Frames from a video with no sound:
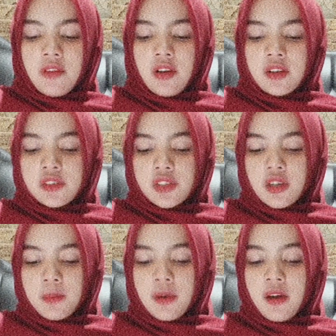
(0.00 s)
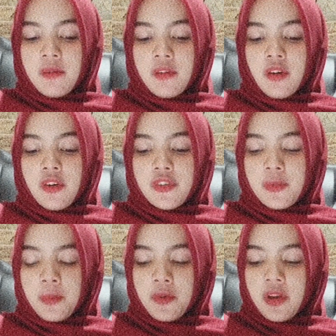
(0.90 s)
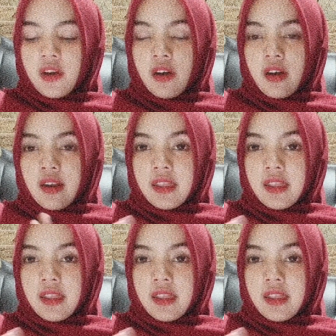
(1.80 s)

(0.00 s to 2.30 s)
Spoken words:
on top of, or superior.